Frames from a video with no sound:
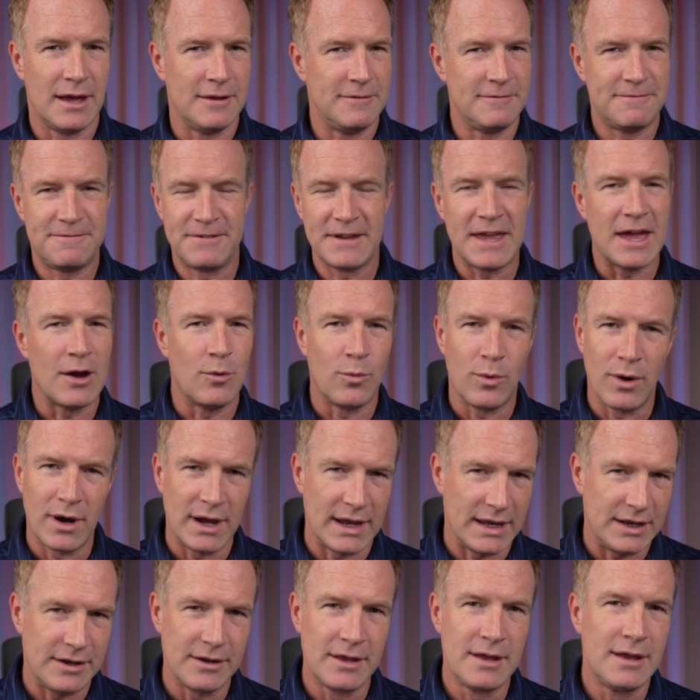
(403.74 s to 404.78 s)
Forget
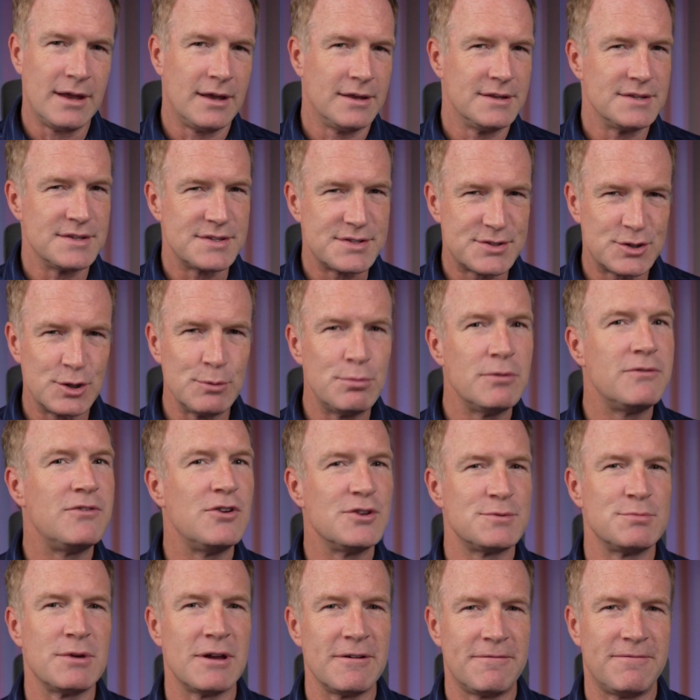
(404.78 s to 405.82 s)
wide. Superview
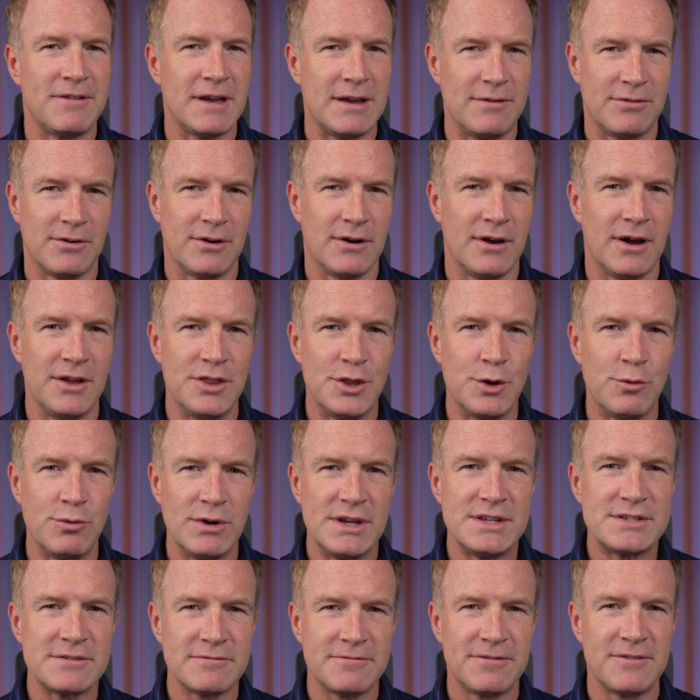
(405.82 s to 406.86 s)
is my favorite. And the
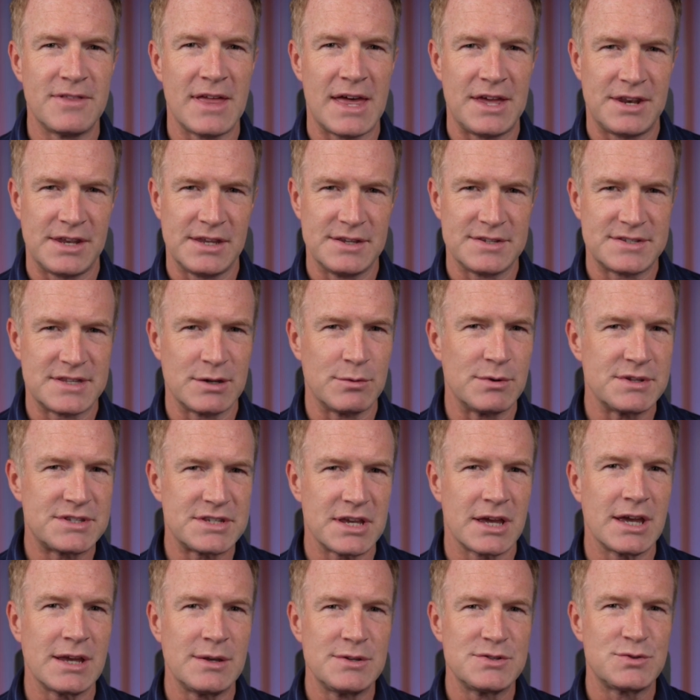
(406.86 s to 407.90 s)
reason for that is there were
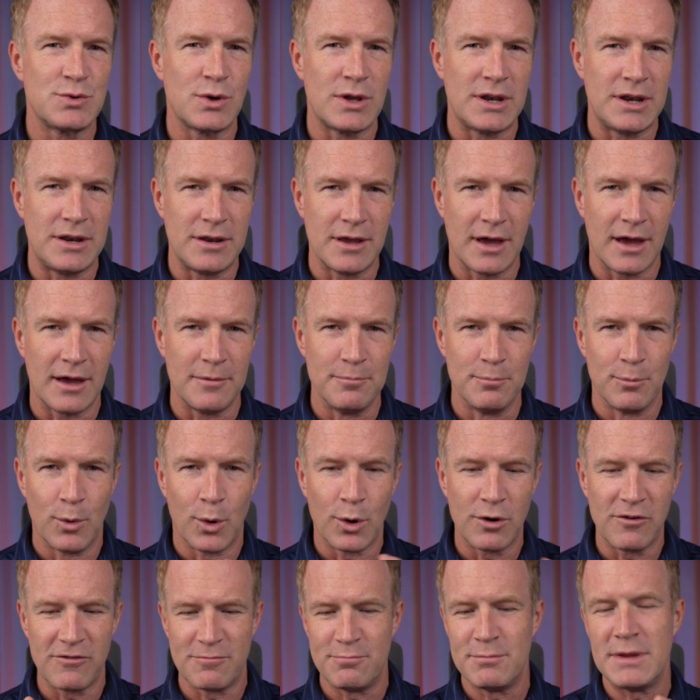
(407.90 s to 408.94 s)
times when
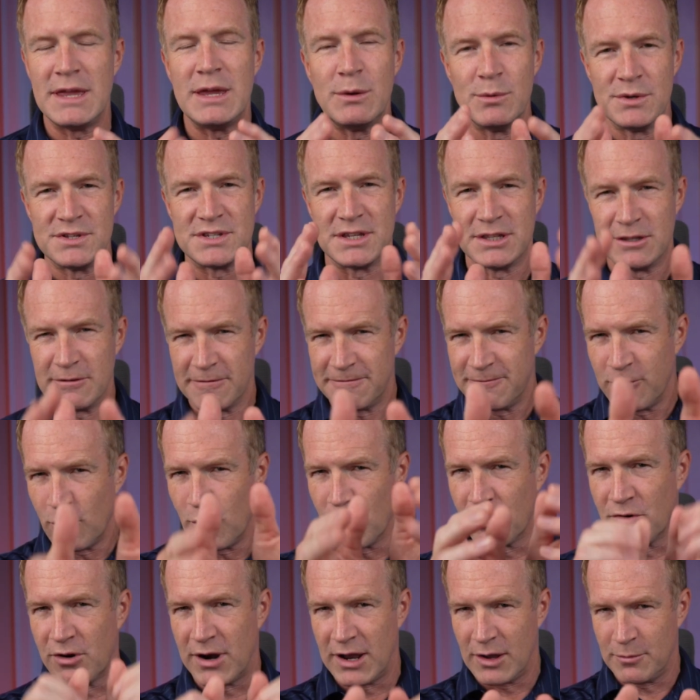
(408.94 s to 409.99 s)
more of me was in the
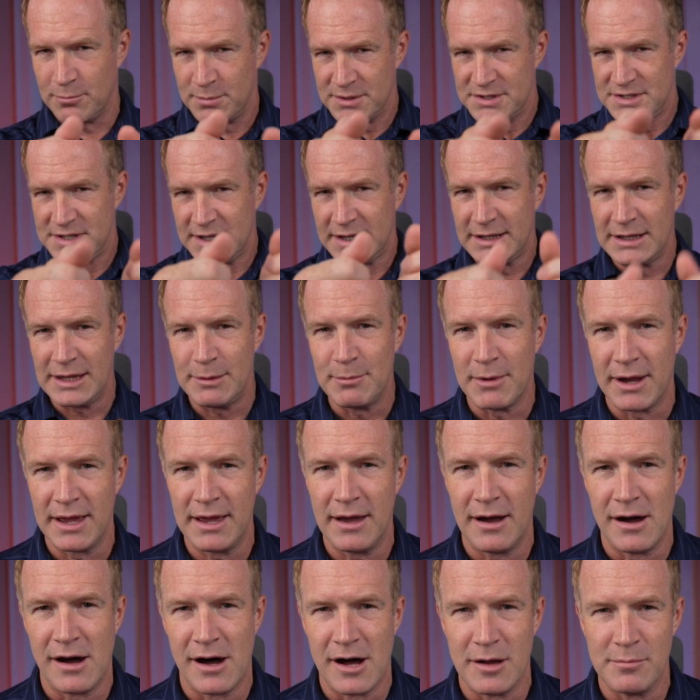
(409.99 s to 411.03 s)
foreground, particularly my
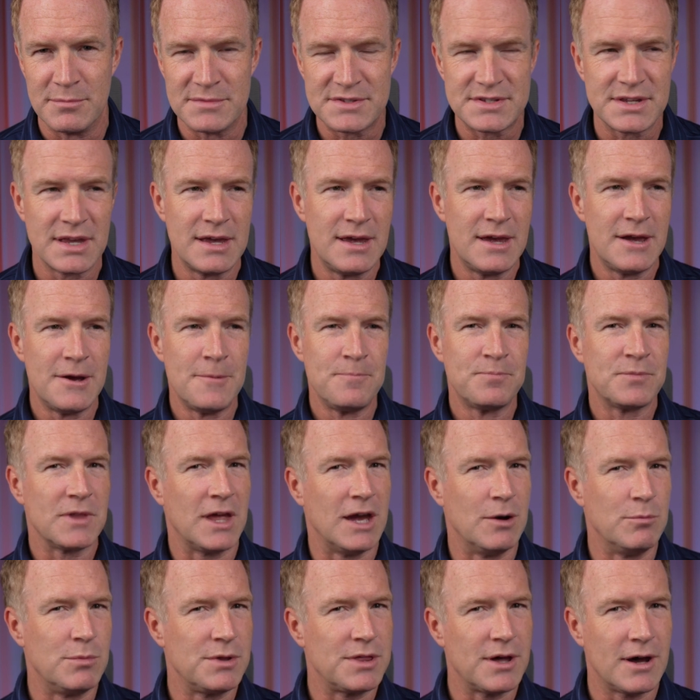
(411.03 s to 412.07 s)
arms.
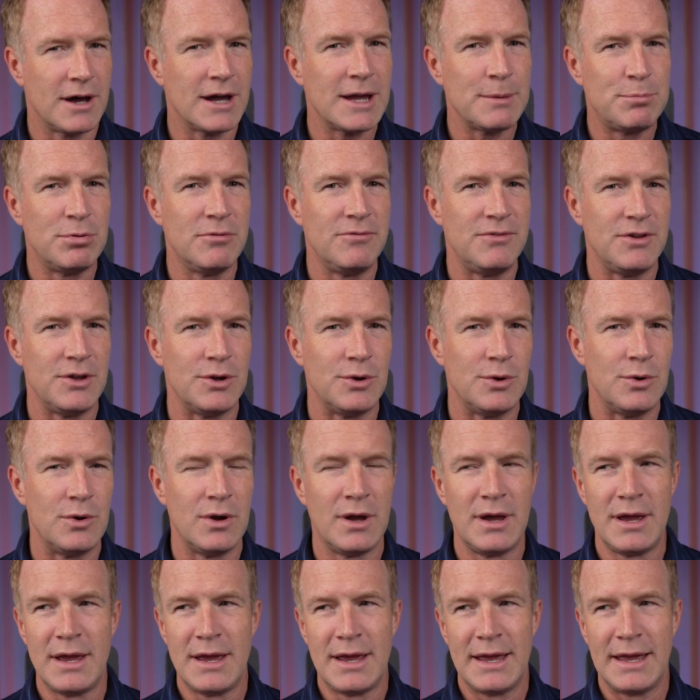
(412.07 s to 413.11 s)
And with Hyperview,
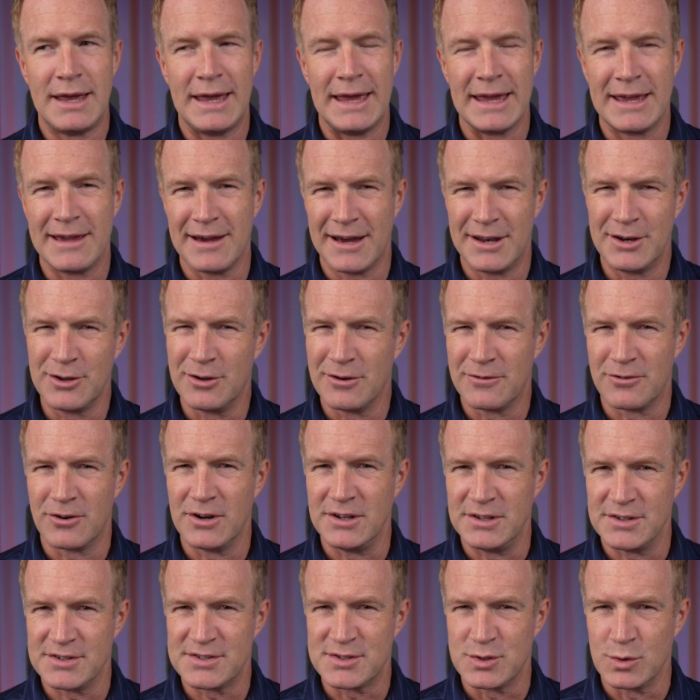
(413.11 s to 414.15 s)
it kind of got
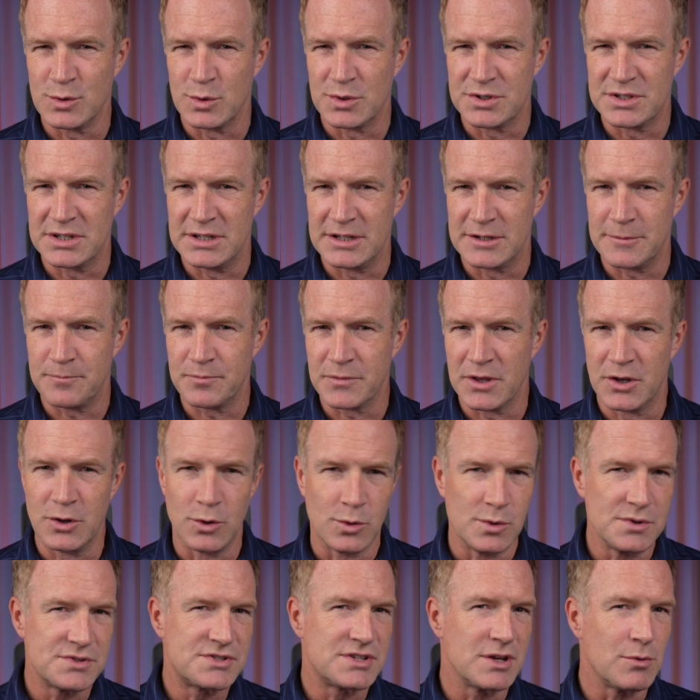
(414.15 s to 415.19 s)
very distorted. And
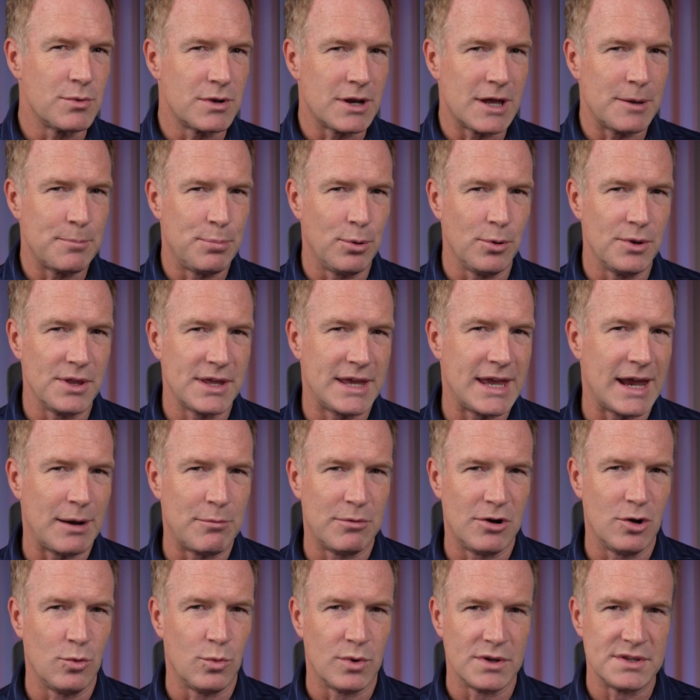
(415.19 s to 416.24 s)
also when I pull the
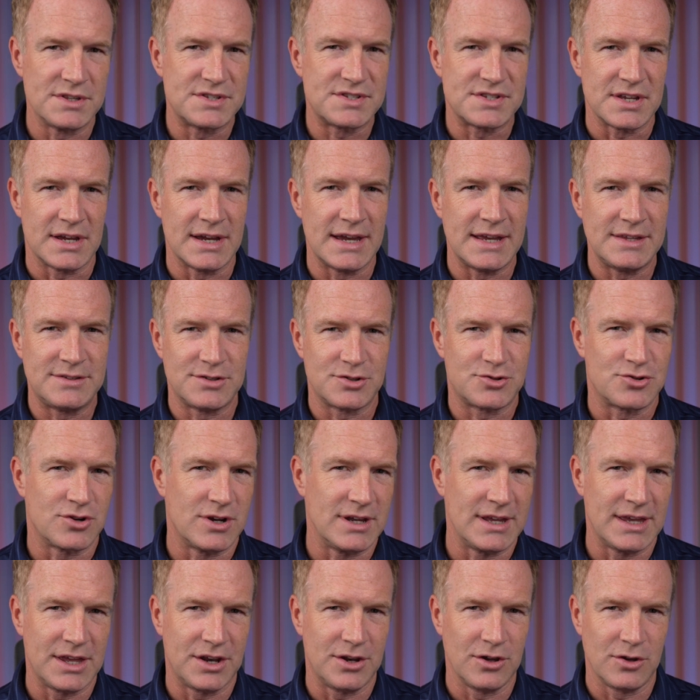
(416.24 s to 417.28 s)
camera to one side to try
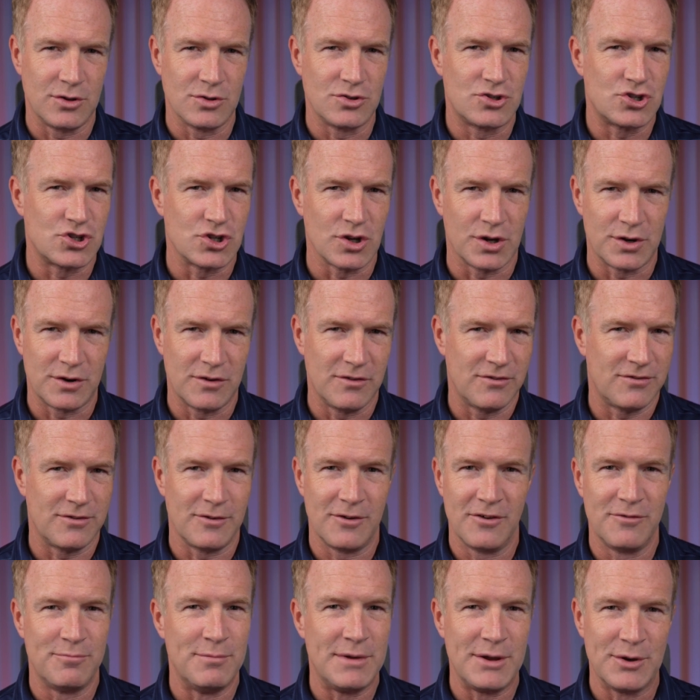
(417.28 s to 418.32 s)
and get a good shot
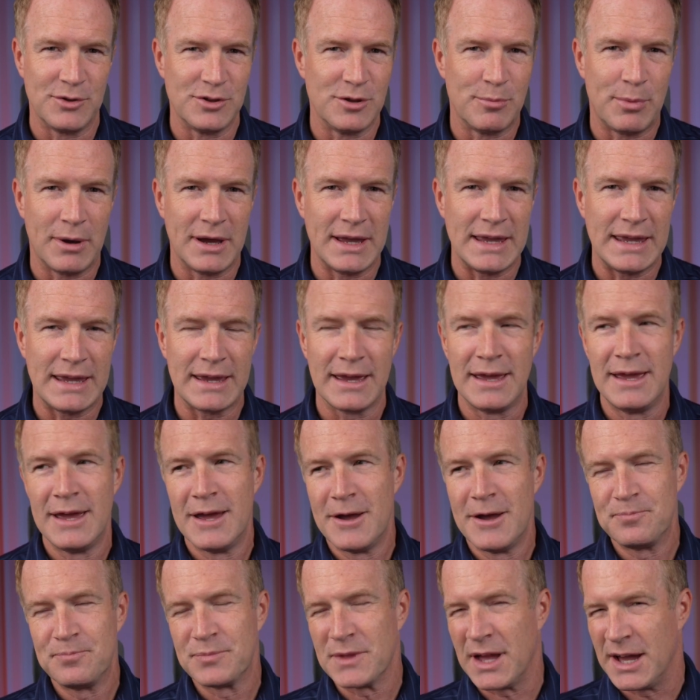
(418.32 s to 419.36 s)
of me on the bike,
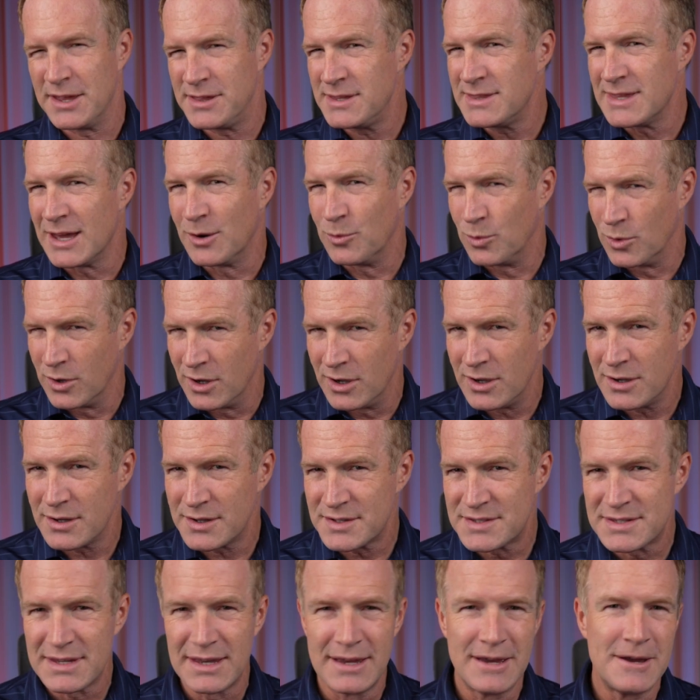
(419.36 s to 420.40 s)
I think that
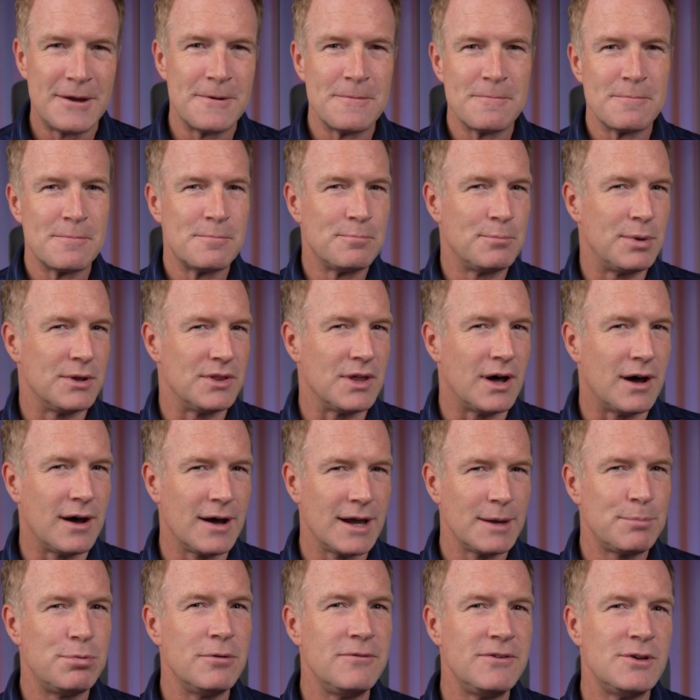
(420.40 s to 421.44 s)
worked. But the
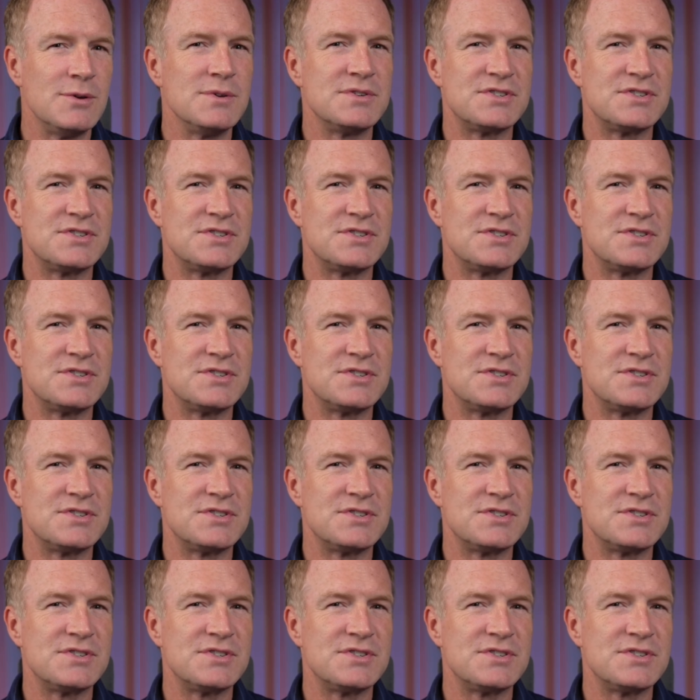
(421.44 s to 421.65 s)
Hyperview